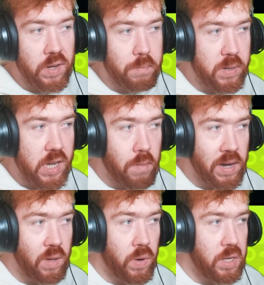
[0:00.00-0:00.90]
thing as Berserk
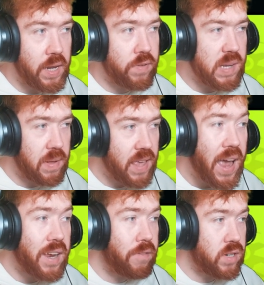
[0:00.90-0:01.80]
Melee, where you give some
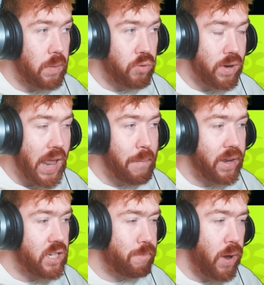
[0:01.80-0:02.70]
attack and some crit
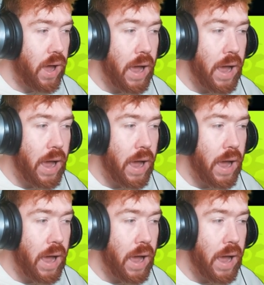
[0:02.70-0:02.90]
damage, but